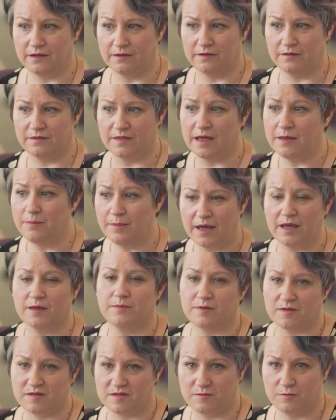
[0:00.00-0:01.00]
their
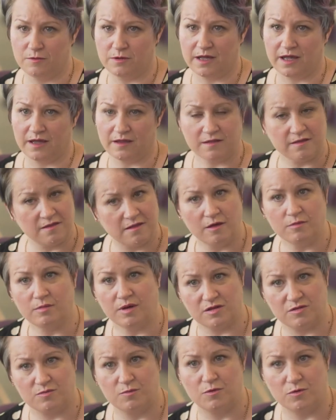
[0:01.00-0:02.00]
papers will get so
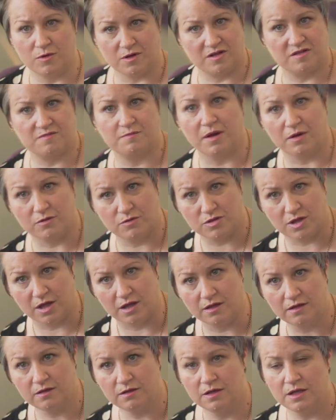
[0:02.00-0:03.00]
much more
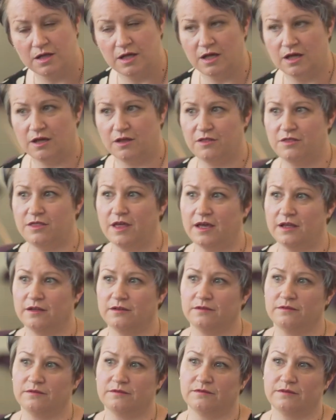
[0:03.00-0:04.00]
exposure
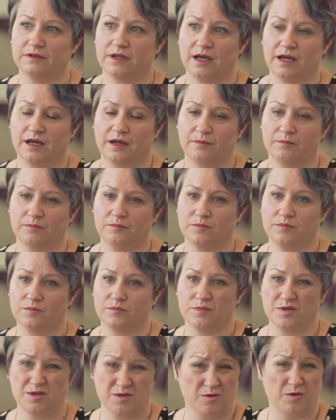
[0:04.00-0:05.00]
than
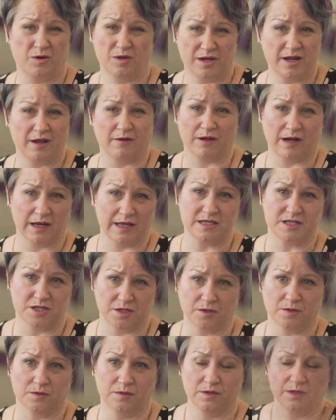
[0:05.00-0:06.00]
you ordinarily
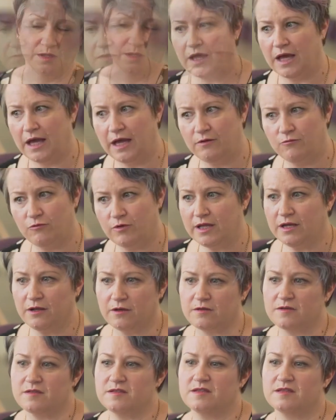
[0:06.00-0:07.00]
do. And
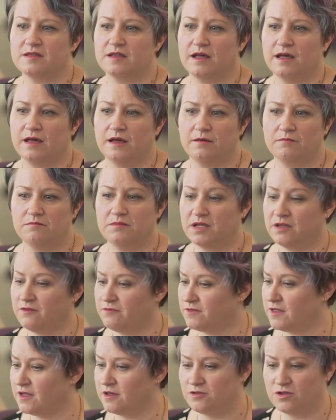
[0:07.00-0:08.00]
readers,
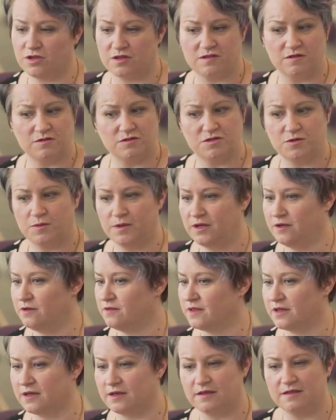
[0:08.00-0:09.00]
if they're just on Twitter,
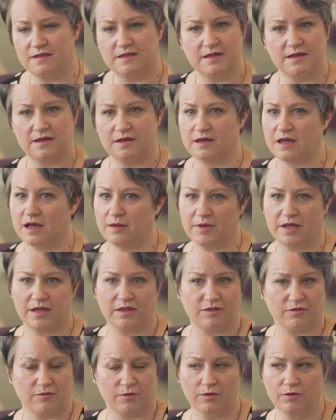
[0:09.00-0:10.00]
they can see it coming
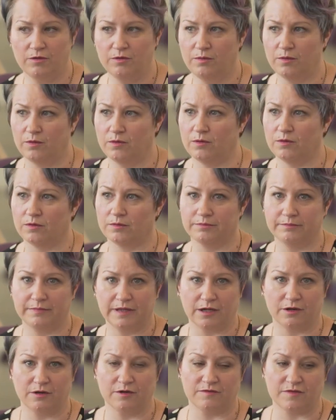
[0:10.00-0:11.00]
through, or
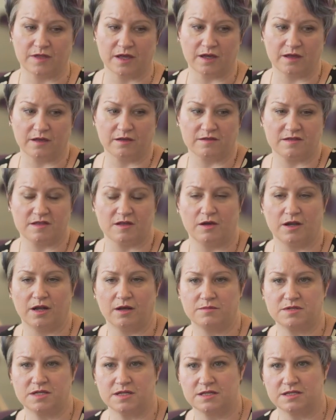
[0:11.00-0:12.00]
if they sign
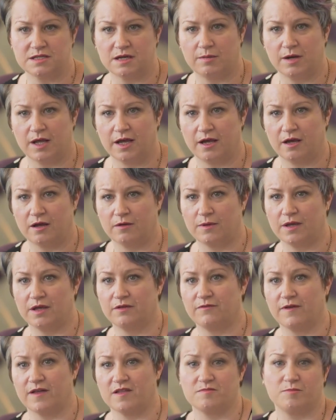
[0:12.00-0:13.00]
up to the AARE
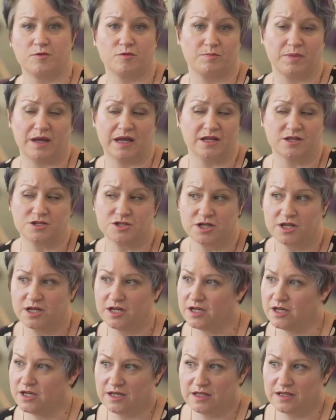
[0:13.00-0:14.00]
Facebook page,
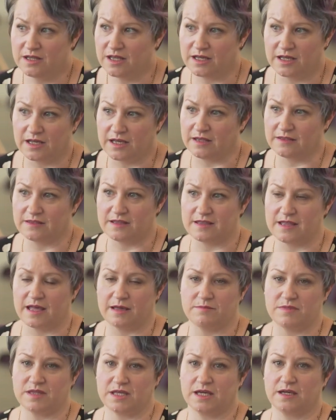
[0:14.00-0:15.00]
they can get the
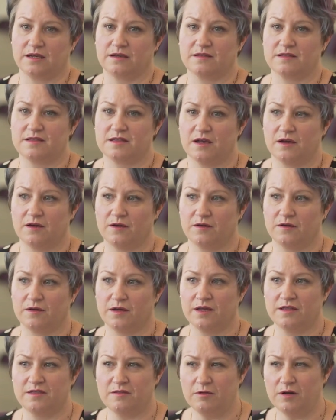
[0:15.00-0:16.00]
same thing. So
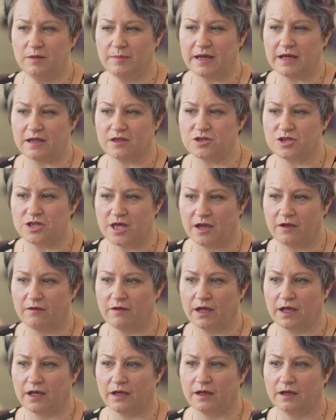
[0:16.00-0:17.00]
it's all about
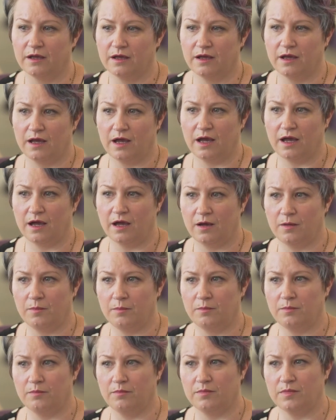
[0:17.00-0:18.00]
sharing
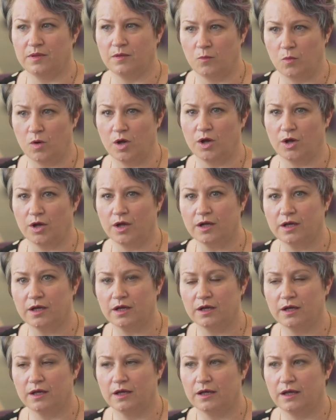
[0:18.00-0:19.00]
work
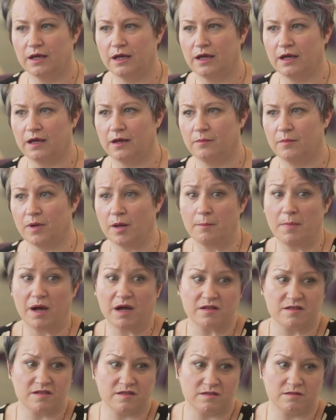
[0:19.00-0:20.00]

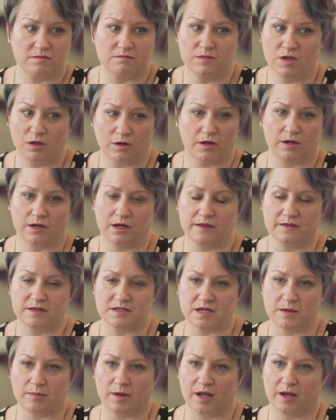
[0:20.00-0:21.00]
amongst not only the
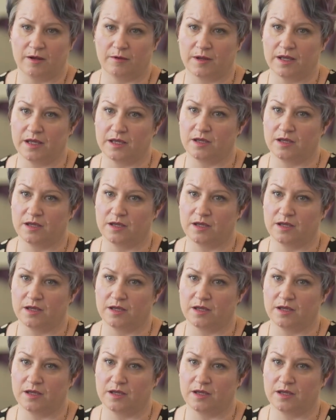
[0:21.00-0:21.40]
AARE